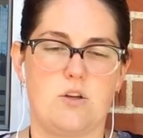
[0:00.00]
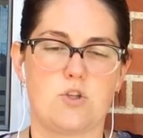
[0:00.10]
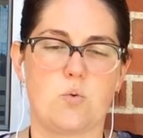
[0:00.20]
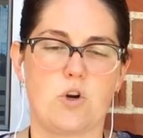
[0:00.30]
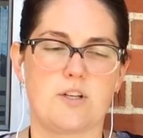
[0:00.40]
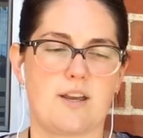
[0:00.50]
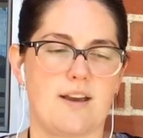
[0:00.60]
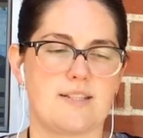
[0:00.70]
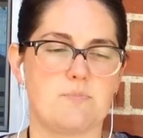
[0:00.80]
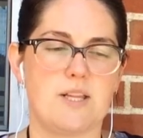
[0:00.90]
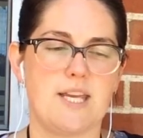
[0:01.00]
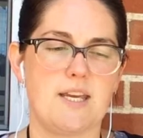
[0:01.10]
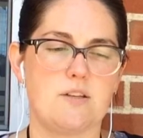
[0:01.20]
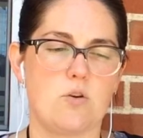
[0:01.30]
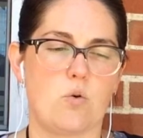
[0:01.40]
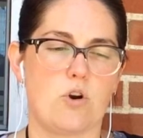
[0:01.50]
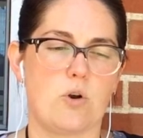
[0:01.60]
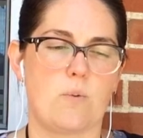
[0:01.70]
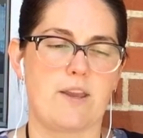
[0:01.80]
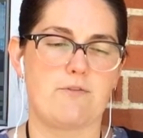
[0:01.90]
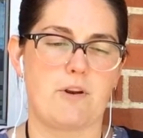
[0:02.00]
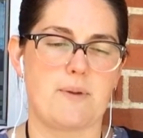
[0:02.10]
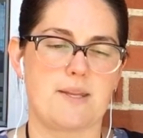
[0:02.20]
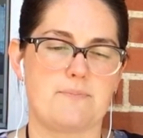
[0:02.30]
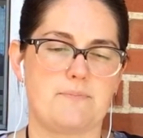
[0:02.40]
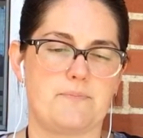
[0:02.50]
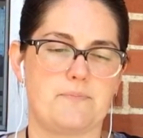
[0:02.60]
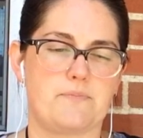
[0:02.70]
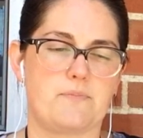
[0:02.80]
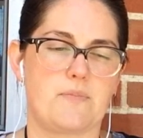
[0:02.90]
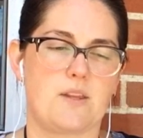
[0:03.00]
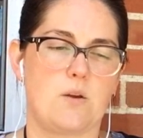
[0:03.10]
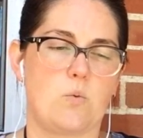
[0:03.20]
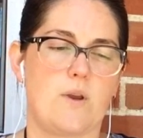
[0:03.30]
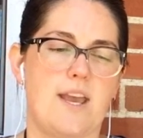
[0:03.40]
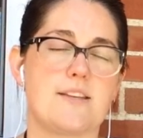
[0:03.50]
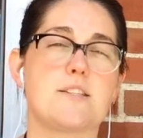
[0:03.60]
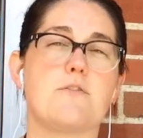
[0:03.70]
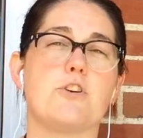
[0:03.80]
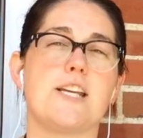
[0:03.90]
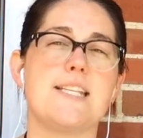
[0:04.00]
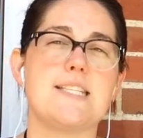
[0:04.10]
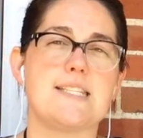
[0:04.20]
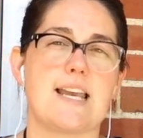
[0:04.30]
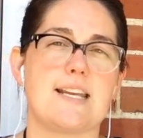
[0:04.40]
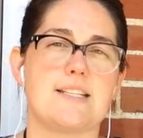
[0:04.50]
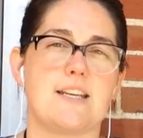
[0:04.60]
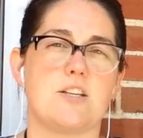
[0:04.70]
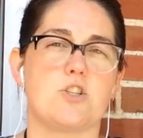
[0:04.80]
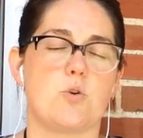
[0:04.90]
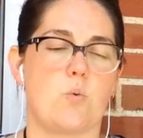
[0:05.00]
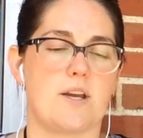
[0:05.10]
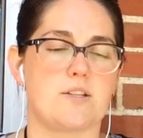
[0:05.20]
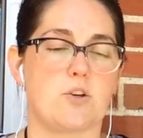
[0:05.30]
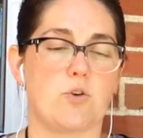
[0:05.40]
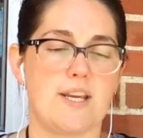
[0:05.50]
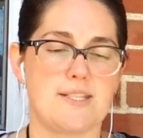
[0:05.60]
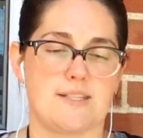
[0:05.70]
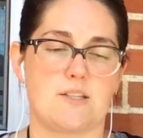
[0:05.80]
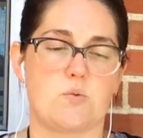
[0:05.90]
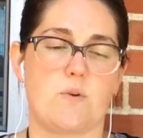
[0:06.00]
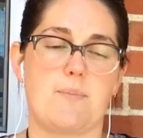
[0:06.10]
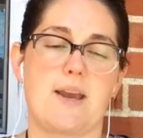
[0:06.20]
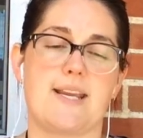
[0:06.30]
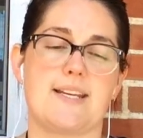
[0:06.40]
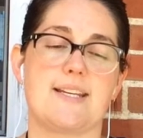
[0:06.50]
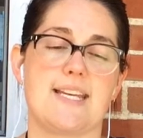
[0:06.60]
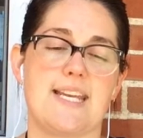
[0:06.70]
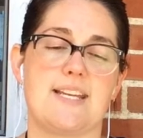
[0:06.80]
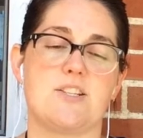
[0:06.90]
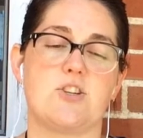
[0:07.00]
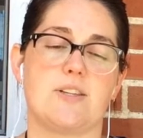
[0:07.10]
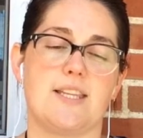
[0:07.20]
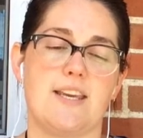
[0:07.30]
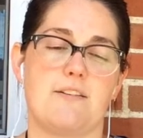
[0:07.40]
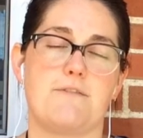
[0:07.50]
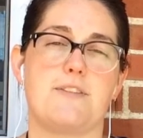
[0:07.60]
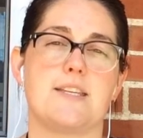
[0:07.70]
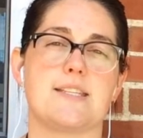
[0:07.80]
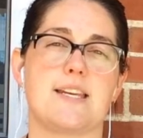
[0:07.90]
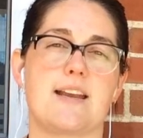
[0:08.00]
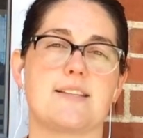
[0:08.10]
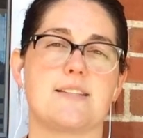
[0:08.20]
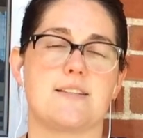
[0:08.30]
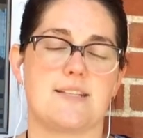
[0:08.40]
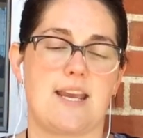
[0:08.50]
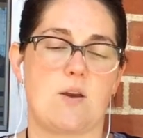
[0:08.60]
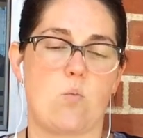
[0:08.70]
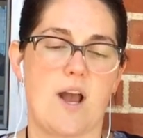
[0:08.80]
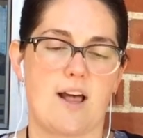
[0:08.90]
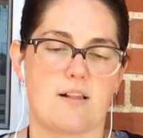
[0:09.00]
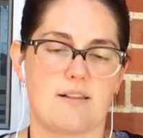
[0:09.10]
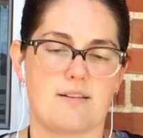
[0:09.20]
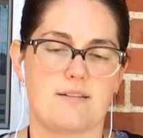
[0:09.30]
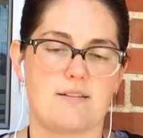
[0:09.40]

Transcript: toward God's plan or away from it. We ask for insight into what graces we might need to live this next day well.